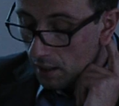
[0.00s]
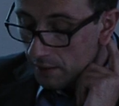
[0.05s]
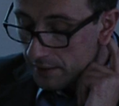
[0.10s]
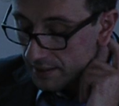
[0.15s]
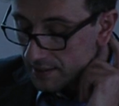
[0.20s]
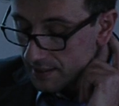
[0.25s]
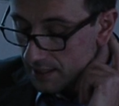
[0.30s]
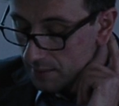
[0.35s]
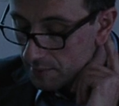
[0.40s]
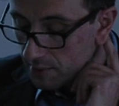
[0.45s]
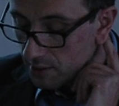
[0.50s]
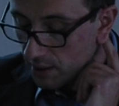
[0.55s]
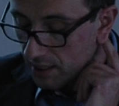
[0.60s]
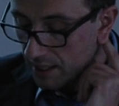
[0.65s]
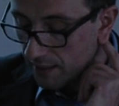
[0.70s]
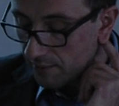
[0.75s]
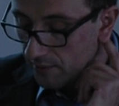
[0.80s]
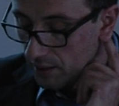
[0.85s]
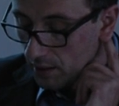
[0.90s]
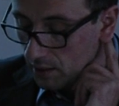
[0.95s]
that seems to
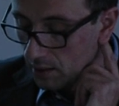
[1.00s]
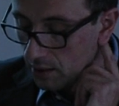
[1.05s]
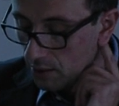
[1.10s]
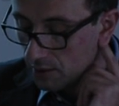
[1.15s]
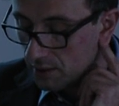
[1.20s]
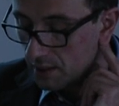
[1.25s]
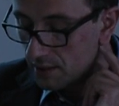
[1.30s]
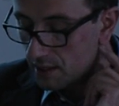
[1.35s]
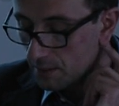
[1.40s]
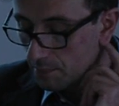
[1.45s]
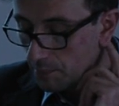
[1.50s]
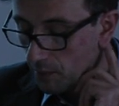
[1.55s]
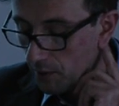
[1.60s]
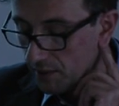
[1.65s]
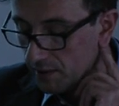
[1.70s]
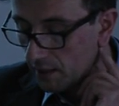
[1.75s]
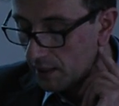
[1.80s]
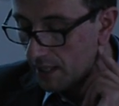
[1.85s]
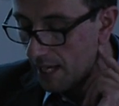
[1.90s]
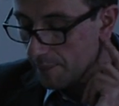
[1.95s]
have included
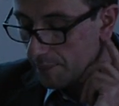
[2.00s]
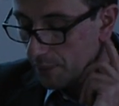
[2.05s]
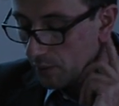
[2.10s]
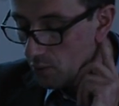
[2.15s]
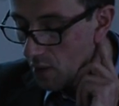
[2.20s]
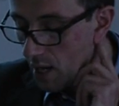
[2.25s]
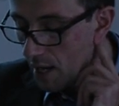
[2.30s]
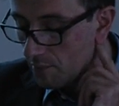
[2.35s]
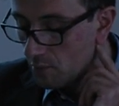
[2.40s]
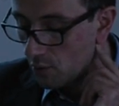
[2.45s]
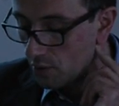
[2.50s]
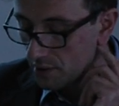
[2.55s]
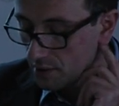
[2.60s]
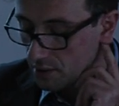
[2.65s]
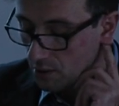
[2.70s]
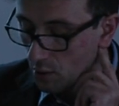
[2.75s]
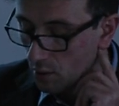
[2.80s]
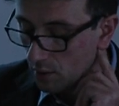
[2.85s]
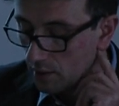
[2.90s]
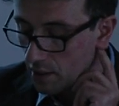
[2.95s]
symphotic epigram or
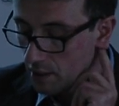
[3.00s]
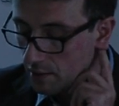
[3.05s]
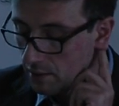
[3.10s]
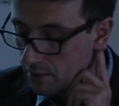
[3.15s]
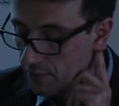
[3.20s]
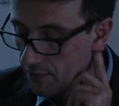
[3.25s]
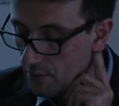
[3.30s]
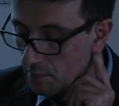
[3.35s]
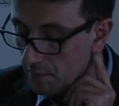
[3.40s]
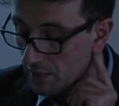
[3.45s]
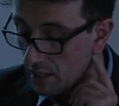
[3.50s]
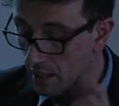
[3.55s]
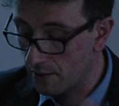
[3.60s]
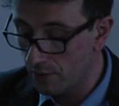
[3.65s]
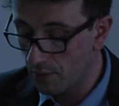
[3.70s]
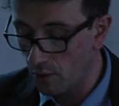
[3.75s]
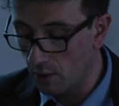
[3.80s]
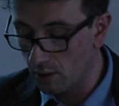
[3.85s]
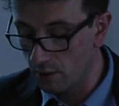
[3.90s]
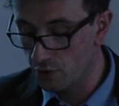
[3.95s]
scholion from an
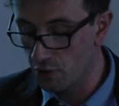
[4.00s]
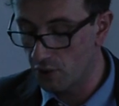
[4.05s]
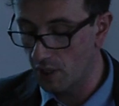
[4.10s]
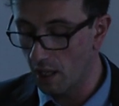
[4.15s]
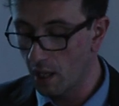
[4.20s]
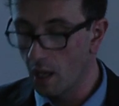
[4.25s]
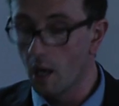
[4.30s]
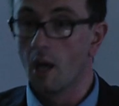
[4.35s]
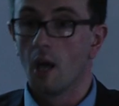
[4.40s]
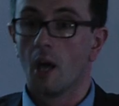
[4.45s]
anthology.